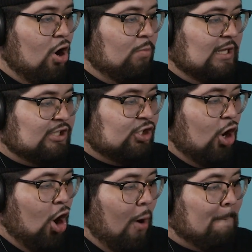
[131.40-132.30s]
Boom! Let's
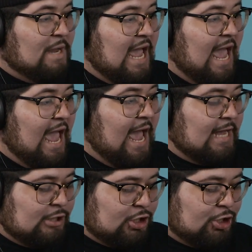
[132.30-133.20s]
go,
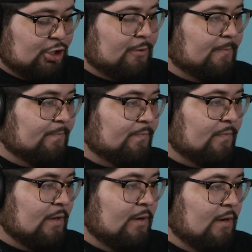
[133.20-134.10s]
bitch!
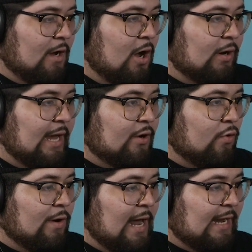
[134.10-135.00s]
Okay,
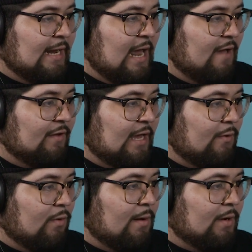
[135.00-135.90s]
cool, and I can
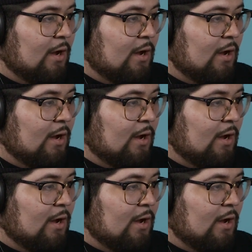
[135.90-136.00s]
navigate where I'm